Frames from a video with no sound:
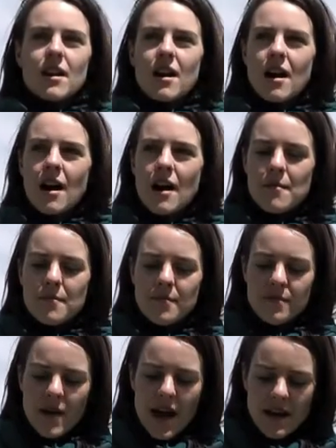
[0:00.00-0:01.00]

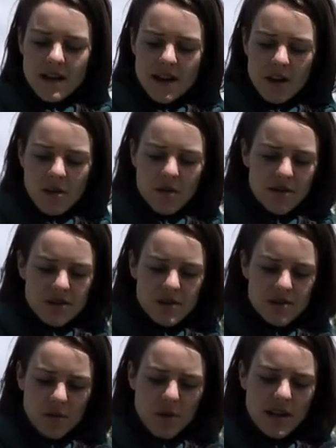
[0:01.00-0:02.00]
And their
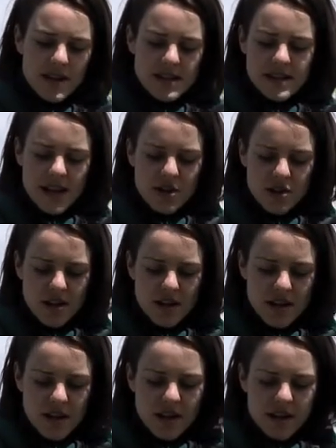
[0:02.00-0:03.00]

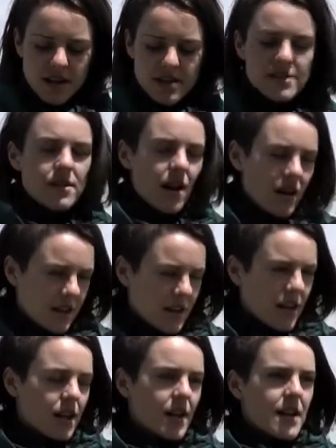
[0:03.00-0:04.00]
organization in
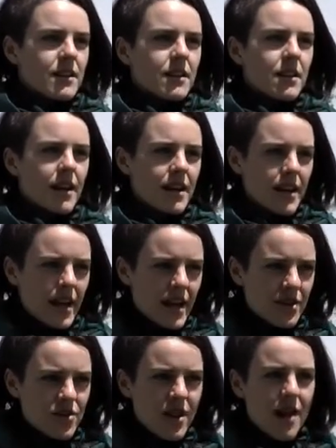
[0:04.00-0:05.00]
Zara and in
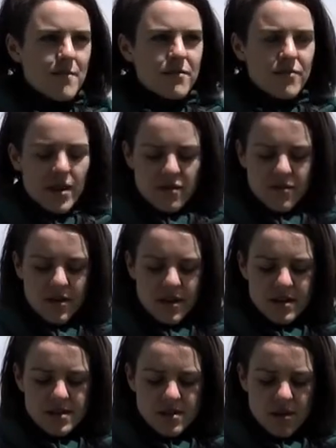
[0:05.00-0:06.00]
H&M in
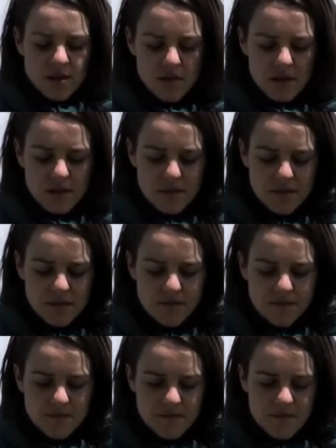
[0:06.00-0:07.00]
Frankfurt, so
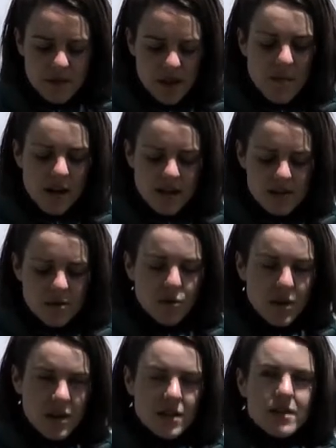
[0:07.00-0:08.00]
amongst the
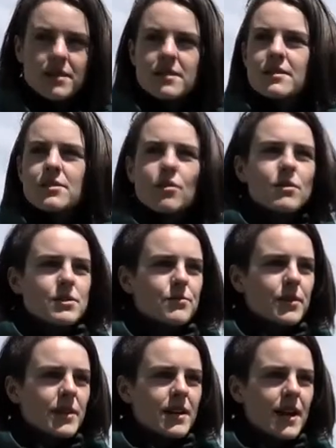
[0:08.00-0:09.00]
workers. So it was
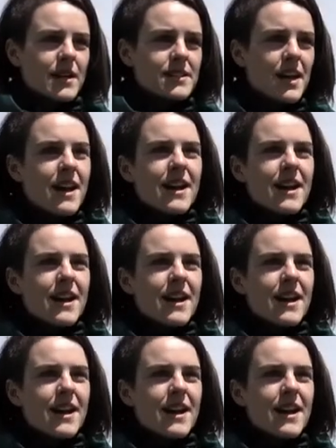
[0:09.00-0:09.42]
really nice.